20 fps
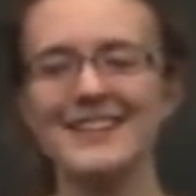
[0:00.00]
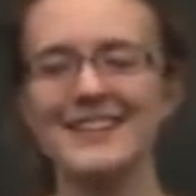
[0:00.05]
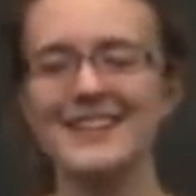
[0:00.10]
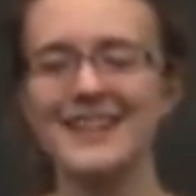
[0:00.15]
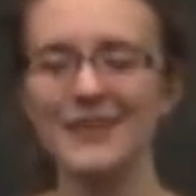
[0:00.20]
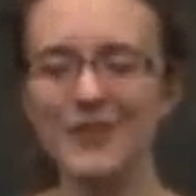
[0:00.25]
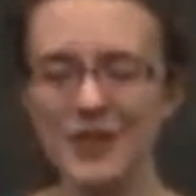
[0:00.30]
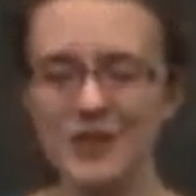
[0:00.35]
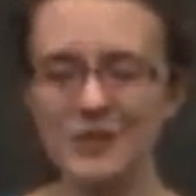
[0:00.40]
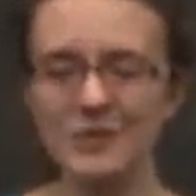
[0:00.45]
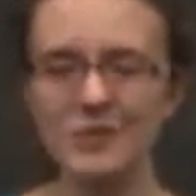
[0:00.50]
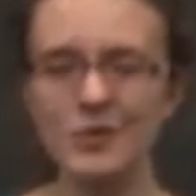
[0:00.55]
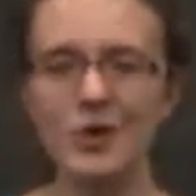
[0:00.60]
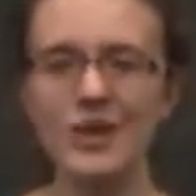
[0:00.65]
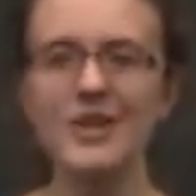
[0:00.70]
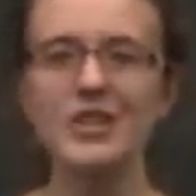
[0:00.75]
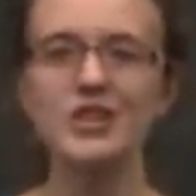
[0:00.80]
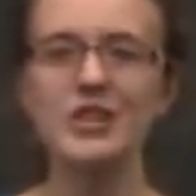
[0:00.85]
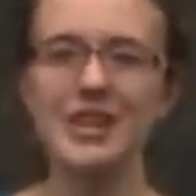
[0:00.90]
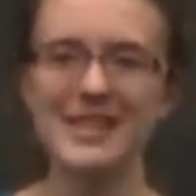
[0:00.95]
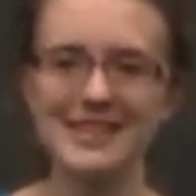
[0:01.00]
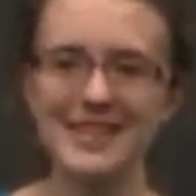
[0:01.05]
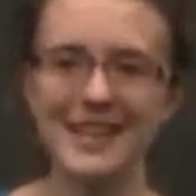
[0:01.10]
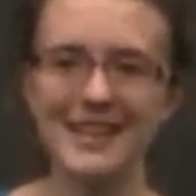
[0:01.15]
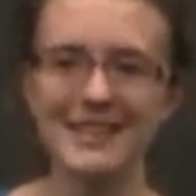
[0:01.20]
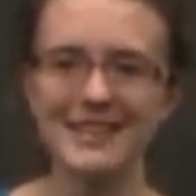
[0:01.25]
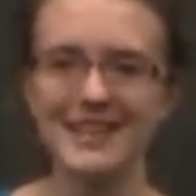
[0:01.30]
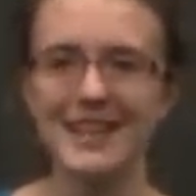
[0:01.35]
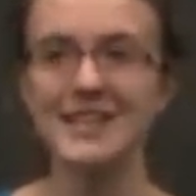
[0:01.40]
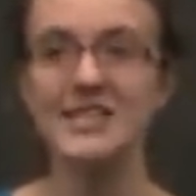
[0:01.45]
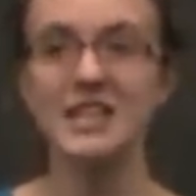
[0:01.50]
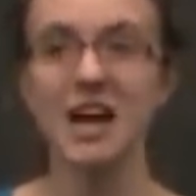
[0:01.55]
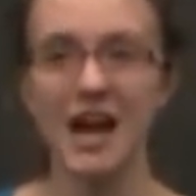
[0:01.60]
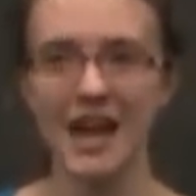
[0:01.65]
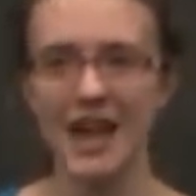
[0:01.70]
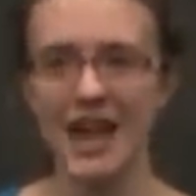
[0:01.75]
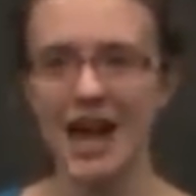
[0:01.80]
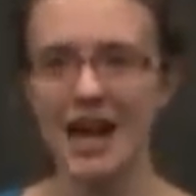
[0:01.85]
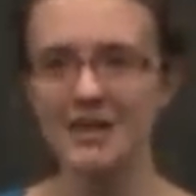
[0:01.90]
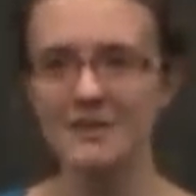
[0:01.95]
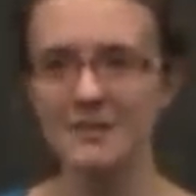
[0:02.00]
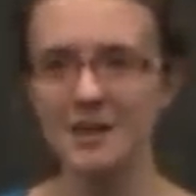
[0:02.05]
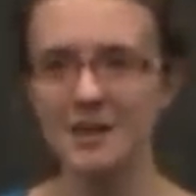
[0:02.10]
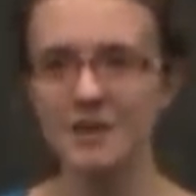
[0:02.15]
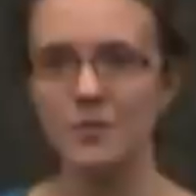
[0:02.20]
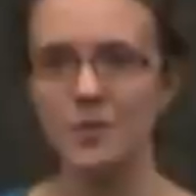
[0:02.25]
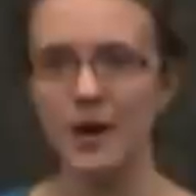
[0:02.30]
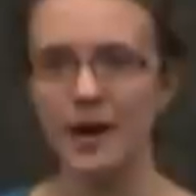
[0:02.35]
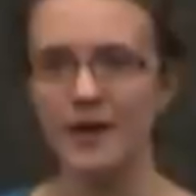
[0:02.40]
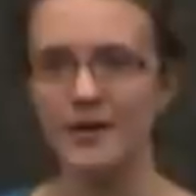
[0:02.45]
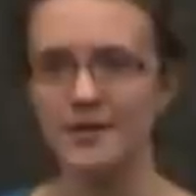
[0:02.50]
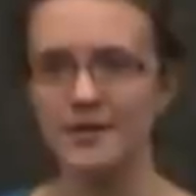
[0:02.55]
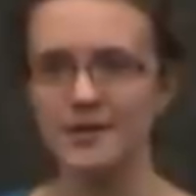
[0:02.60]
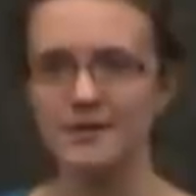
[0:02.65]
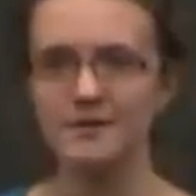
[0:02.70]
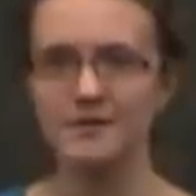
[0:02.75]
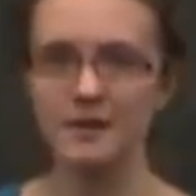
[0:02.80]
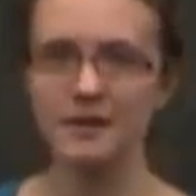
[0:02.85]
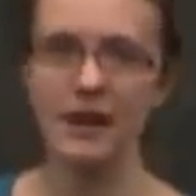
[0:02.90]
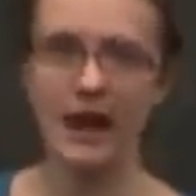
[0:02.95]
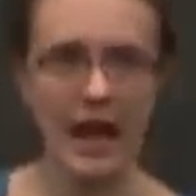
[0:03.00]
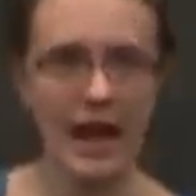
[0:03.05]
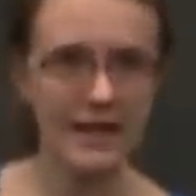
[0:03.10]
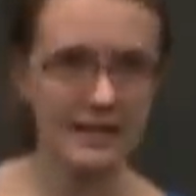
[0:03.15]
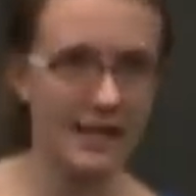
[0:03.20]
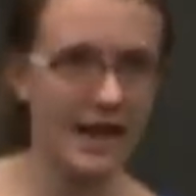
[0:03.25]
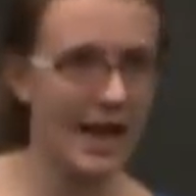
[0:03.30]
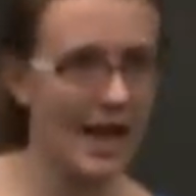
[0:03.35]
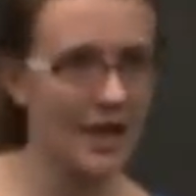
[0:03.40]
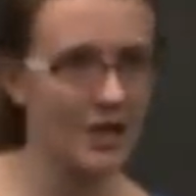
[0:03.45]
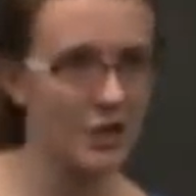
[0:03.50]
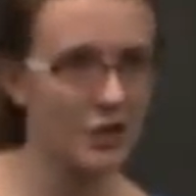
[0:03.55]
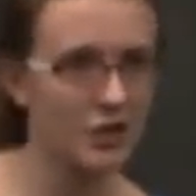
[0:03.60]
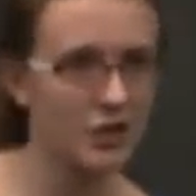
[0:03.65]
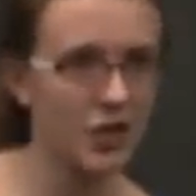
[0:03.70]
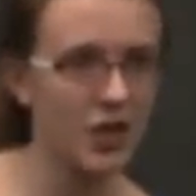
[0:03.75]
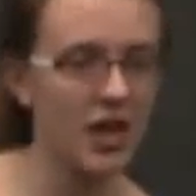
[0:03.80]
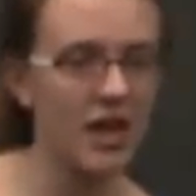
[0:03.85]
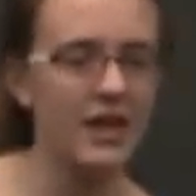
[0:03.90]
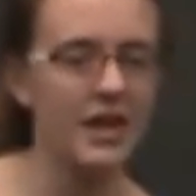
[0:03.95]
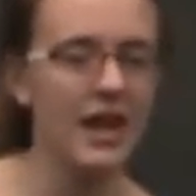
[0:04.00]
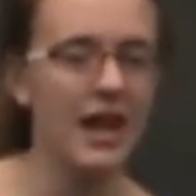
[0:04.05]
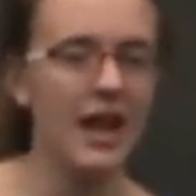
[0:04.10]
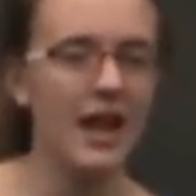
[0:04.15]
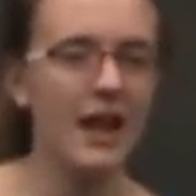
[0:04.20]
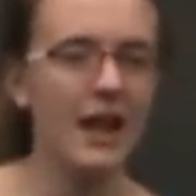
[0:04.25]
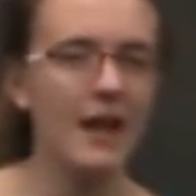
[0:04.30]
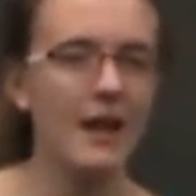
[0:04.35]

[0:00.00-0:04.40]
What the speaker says: the difference between Jesus and Donnie Osmond was, as I understood it,